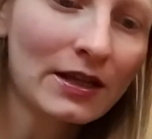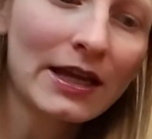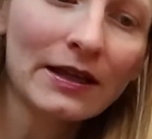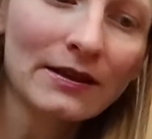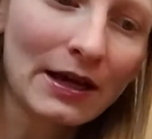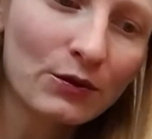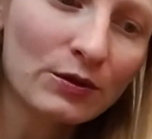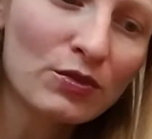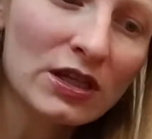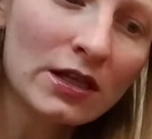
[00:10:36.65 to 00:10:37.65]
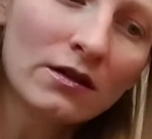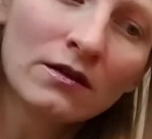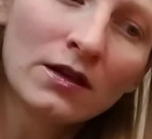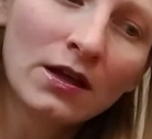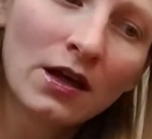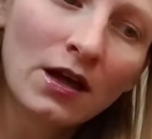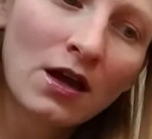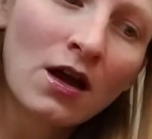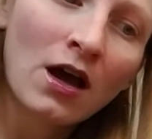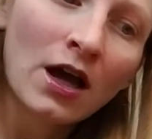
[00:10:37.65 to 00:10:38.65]
and that would be
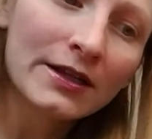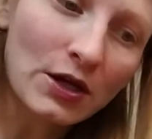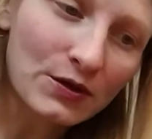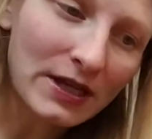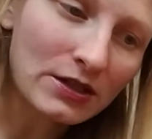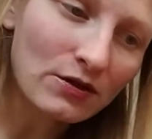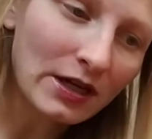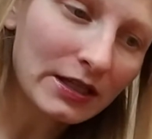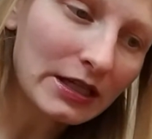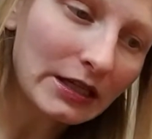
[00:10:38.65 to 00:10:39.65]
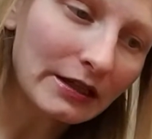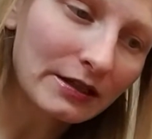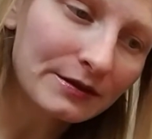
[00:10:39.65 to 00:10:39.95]
a dose I do not need.